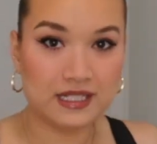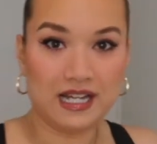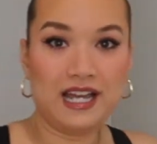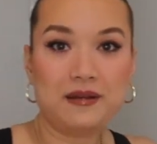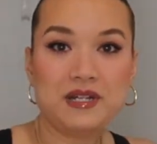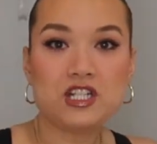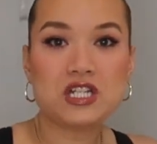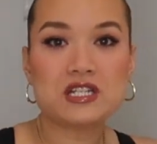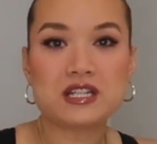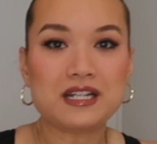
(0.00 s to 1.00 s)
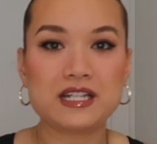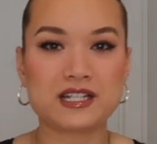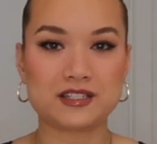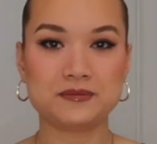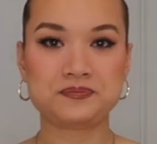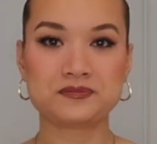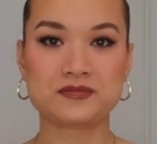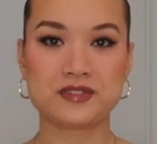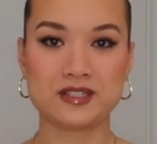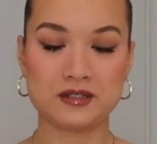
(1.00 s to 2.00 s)
I have my jeans on here.
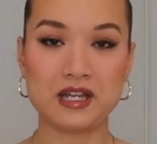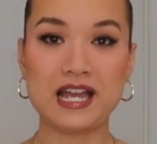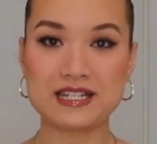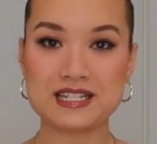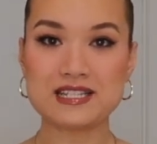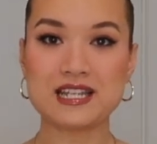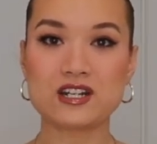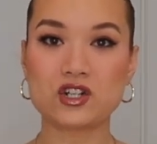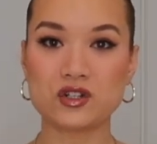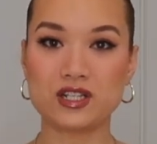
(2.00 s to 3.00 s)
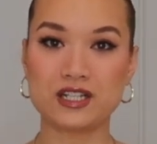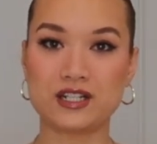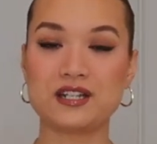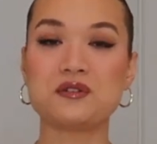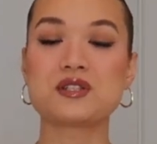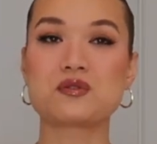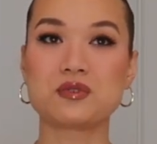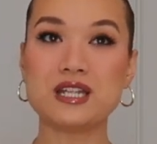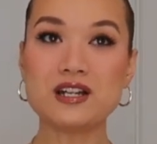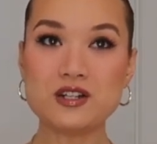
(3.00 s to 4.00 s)
As I said earlier, it was
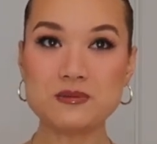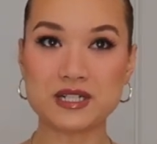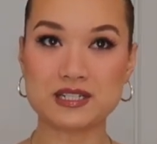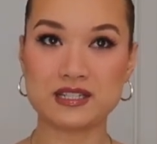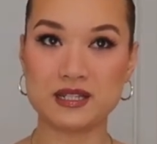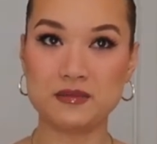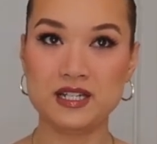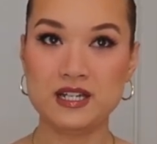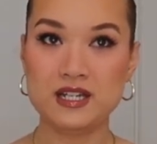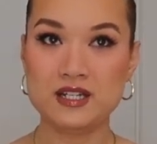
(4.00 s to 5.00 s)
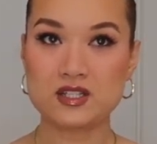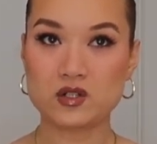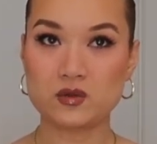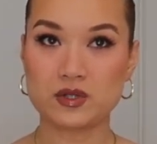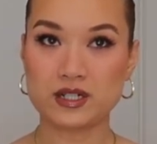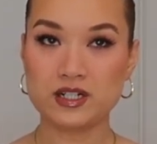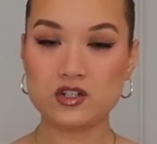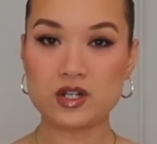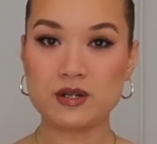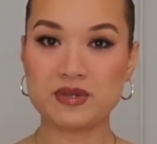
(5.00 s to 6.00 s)
really hard to button them. So we're gonna
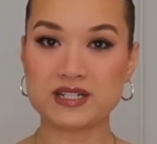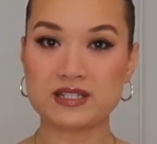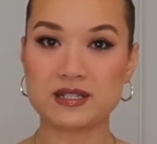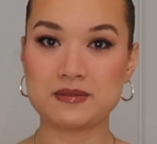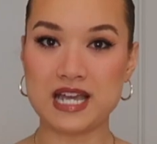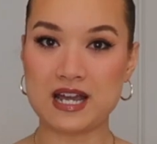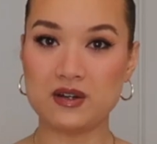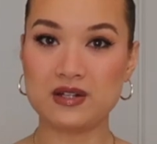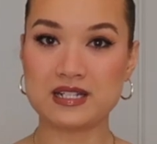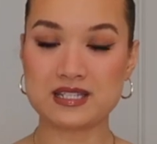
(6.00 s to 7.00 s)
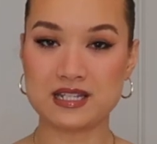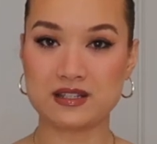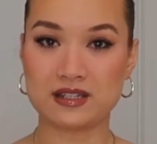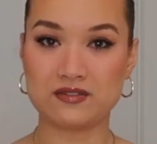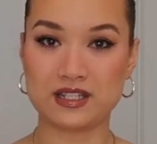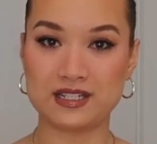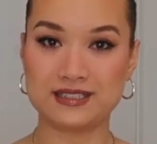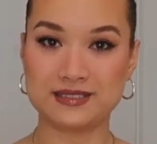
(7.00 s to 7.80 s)
try to button them now and see how they fit.